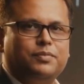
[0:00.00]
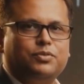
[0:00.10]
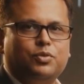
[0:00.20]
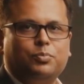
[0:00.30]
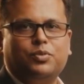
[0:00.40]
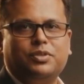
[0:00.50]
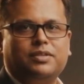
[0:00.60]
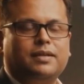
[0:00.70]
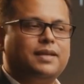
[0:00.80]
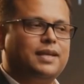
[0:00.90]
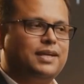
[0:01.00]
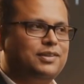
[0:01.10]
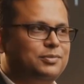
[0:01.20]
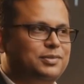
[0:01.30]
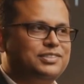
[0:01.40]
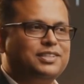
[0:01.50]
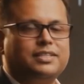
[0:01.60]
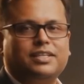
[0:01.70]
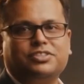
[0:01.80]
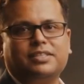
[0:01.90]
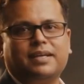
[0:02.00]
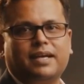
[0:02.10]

throughput, error percentage,